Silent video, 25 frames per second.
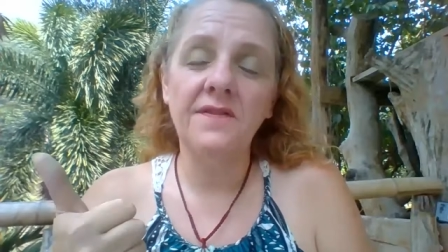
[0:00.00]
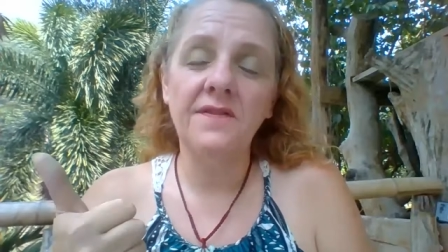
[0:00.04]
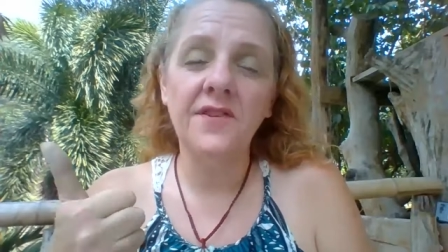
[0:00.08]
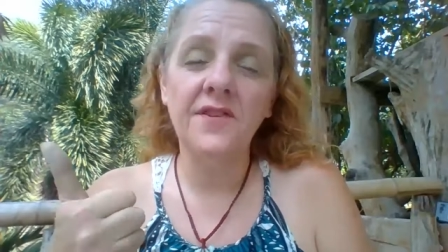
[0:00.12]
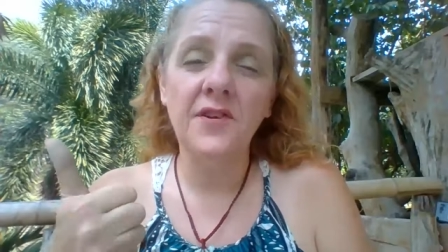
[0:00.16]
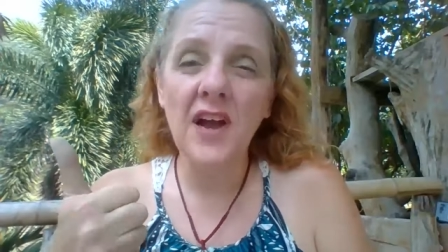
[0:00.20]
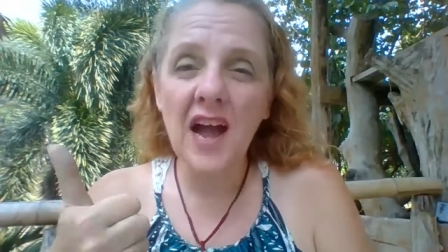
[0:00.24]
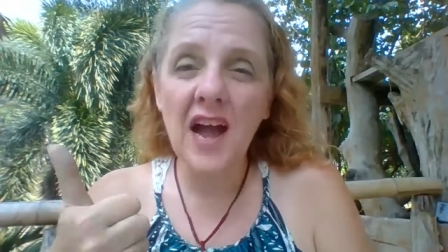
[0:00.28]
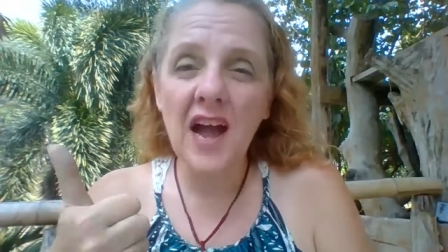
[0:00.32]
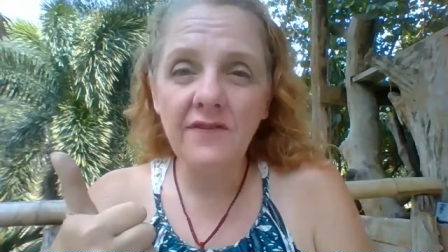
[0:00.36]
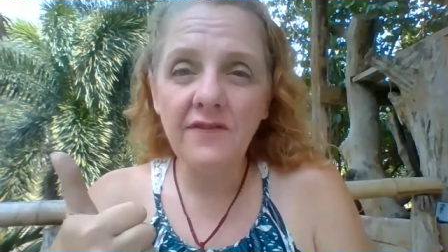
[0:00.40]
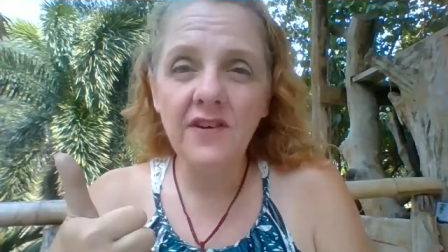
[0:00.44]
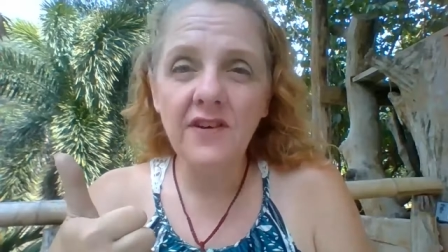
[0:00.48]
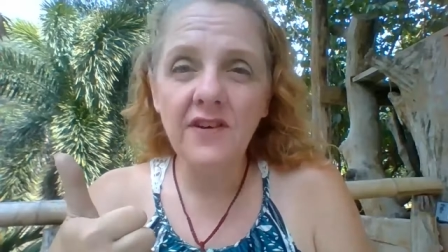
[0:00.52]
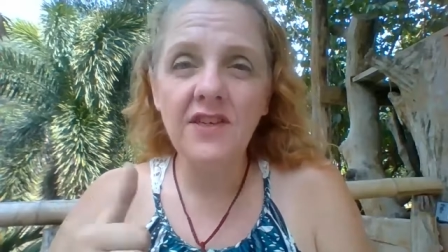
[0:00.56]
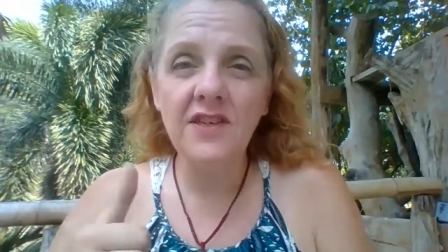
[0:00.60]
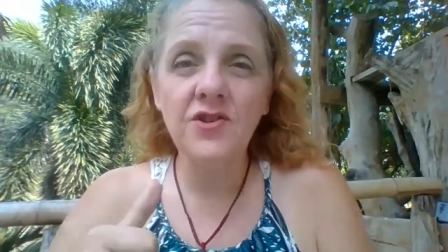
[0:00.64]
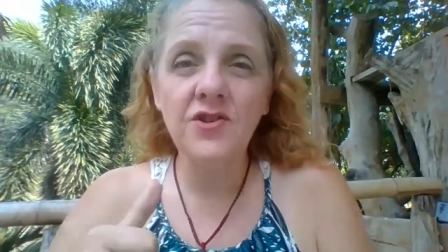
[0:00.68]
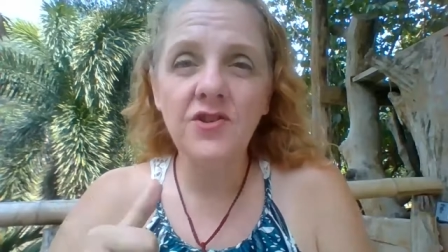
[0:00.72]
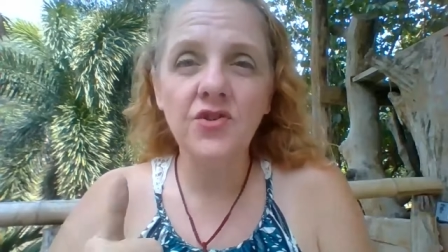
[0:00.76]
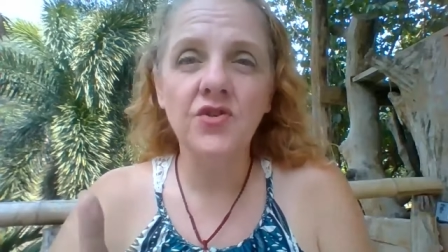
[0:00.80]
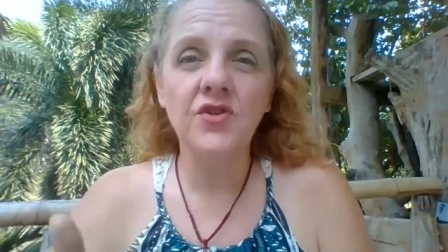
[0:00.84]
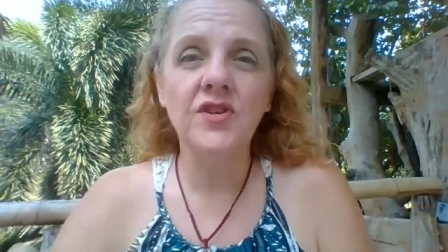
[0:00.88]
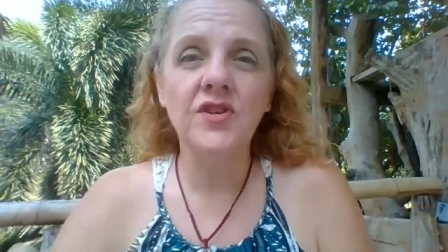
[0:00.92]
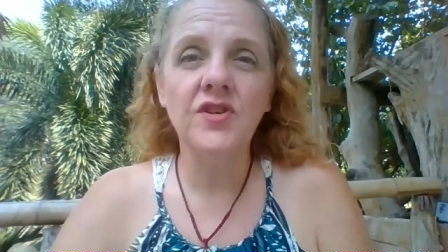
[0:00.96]
If you haven't
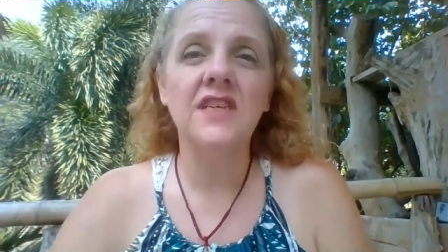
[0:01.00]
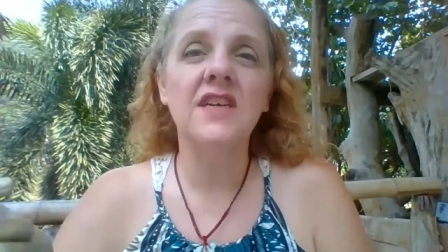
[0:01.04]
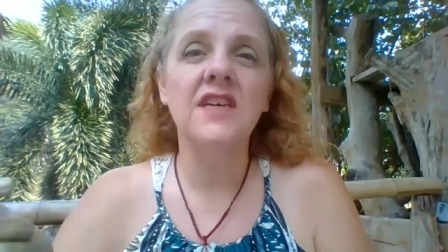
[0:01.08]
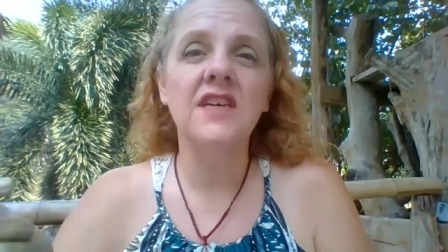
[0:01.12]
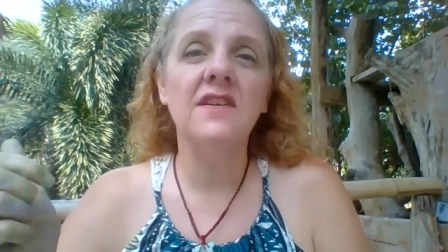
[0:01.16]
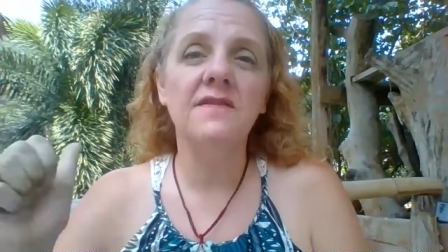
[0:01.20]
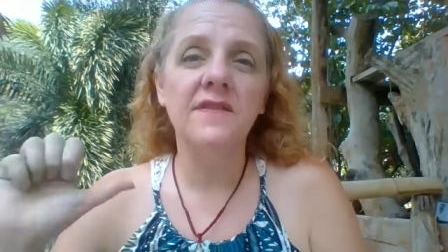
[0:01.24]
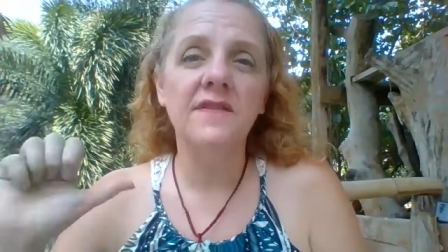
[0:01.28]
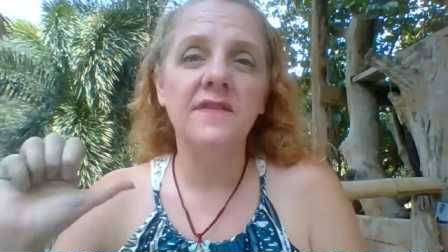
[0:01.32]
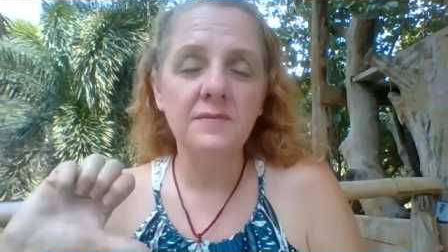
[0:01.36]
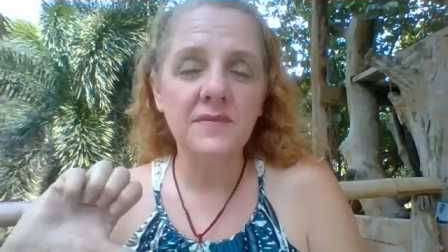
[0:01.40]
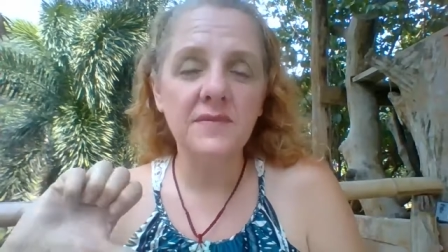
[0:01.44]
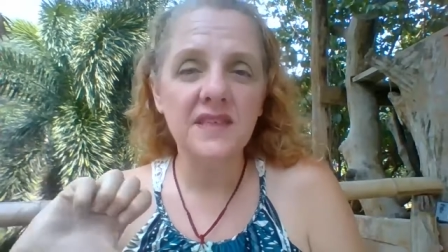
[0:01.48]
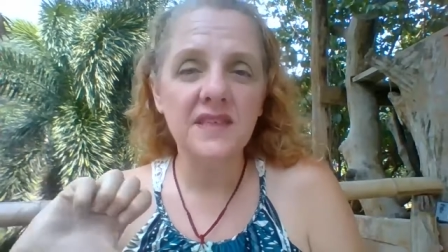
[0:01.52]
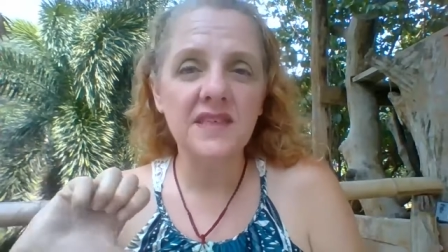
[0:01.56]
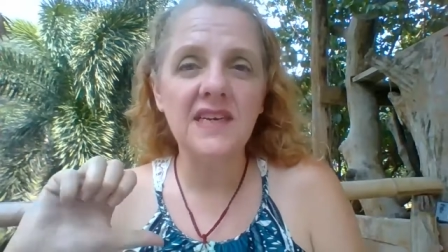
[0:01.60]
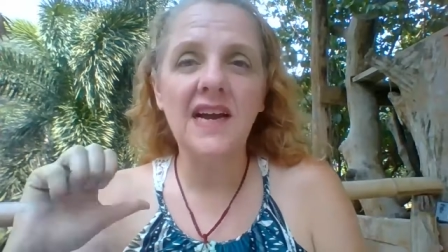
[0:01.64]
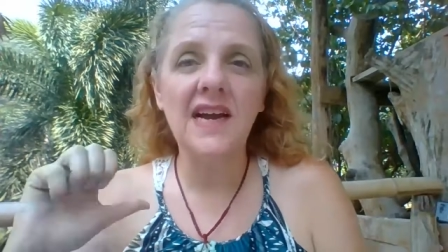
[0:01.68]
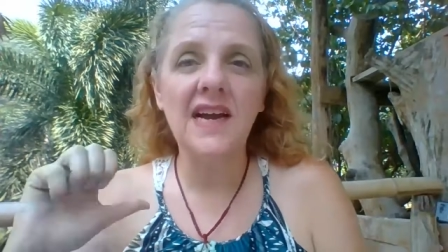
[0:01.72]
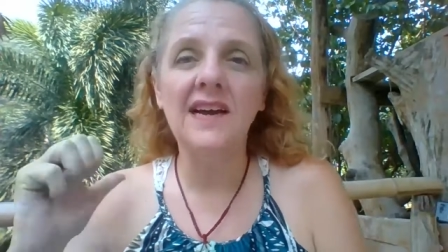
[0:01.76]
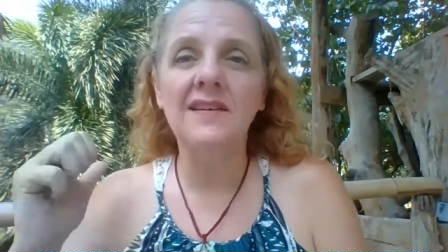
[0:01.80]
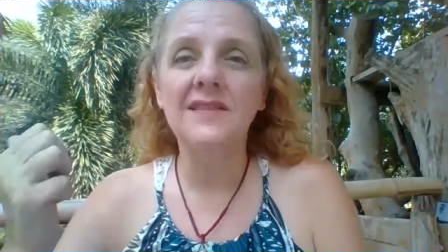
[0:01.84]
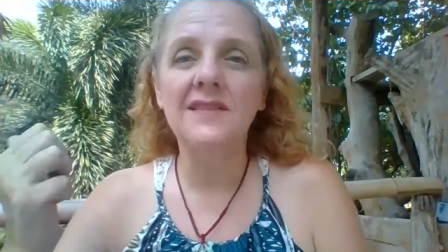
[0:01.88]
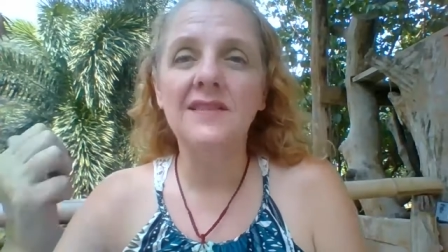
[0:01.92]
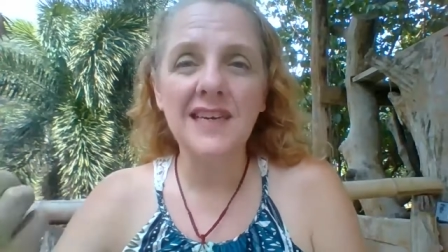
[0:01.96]
enjoyed it, thumbs
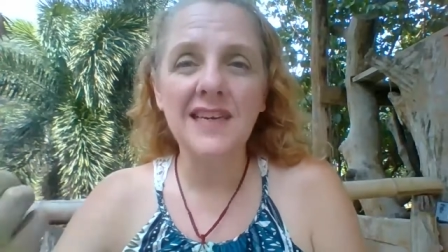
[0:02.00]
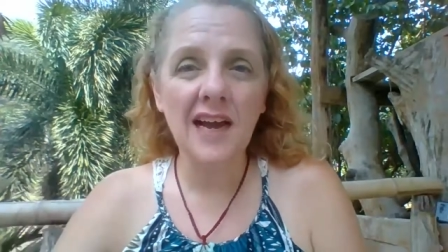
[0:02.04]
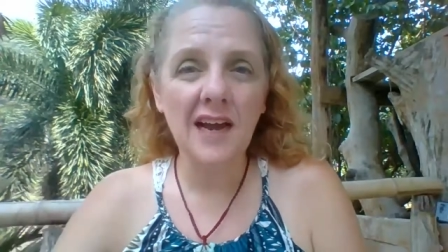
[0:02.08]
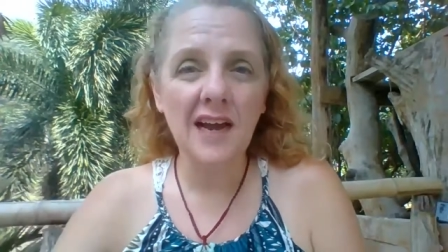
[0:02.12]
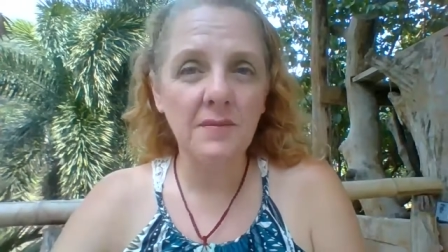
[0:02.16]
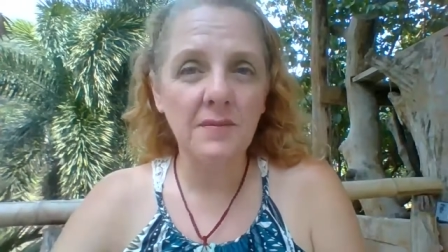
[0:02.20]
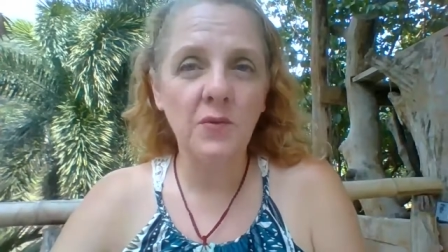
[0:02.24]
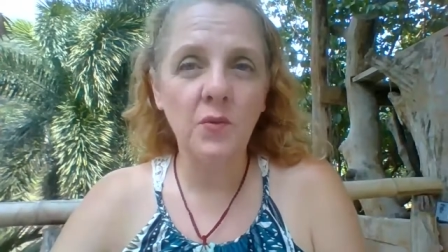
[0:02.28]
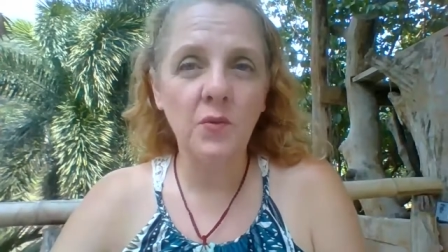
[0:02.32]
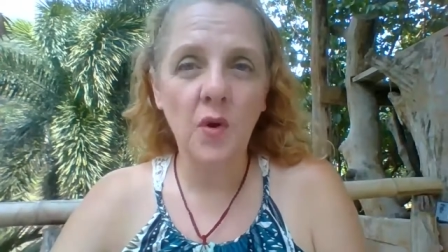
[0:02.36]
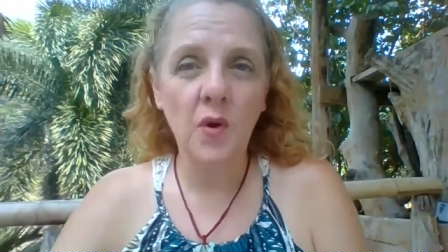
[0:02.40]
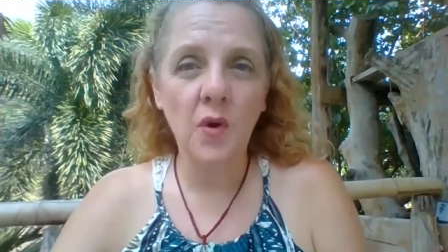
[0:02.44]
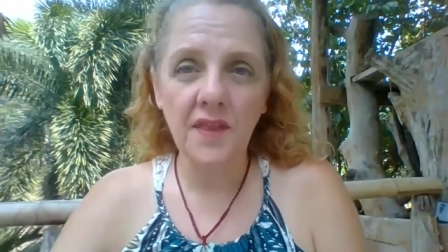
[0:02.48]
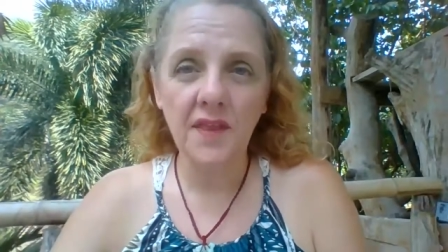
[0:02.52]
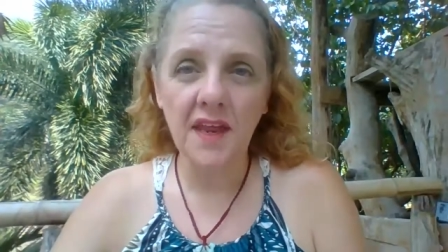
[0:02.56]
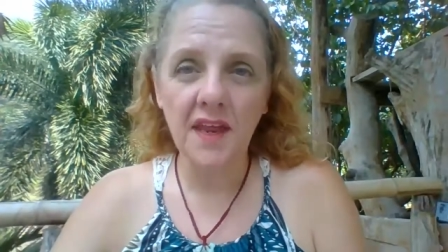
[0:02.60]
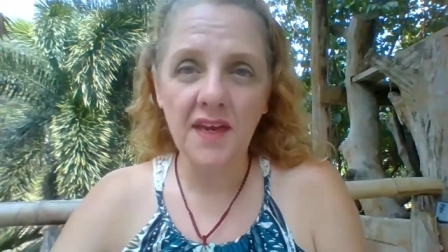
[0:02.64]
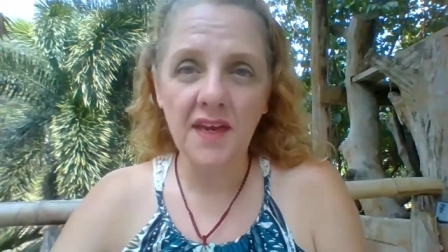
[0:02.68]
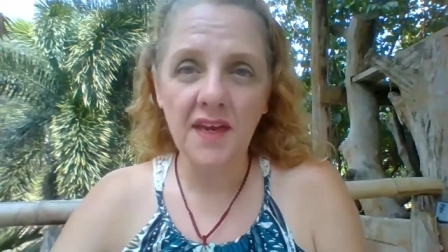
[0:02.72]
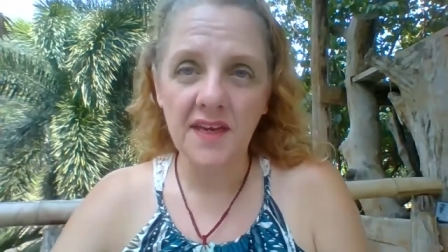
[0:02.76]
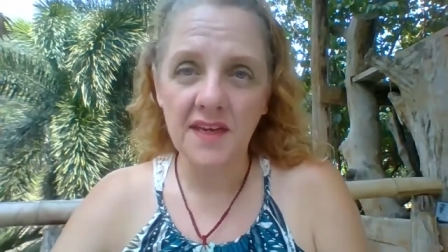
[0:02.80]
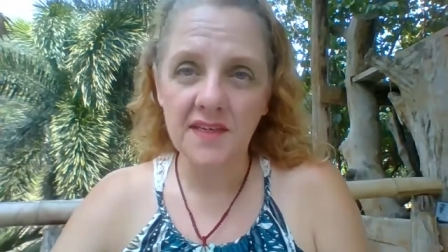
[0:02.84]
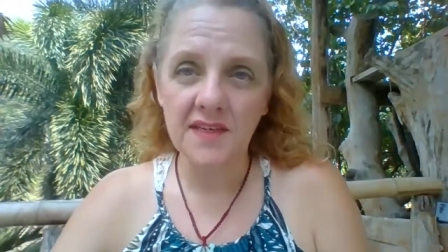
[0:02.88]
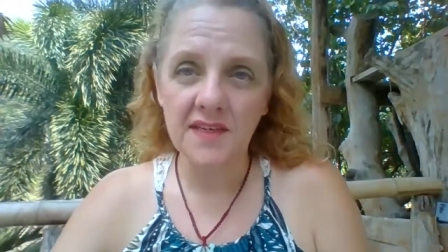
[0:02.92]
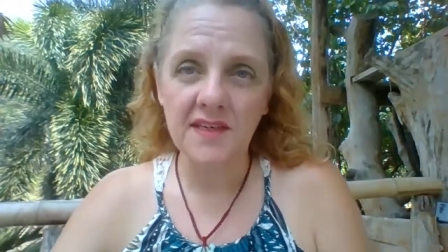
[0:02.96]
down. Tell me why
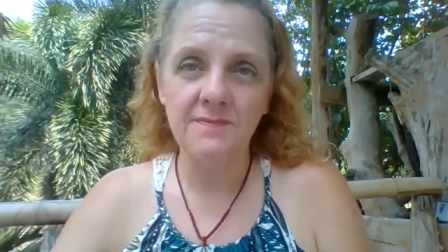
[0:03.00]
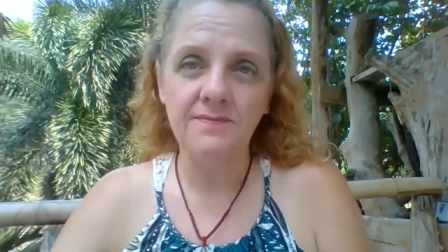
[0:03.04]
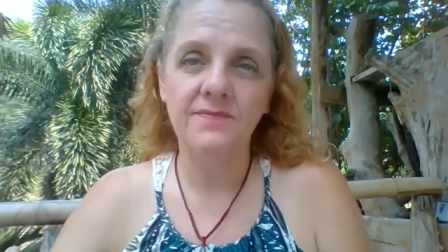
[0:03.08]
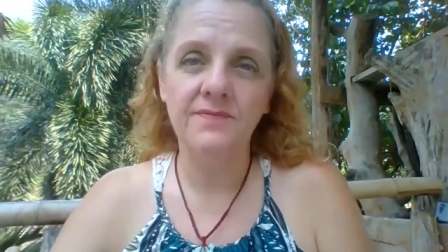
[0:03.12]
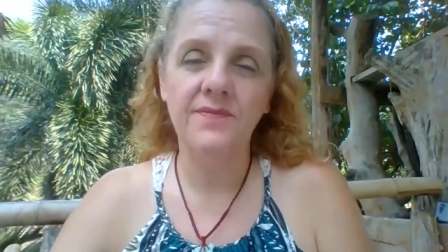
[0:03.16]
that is.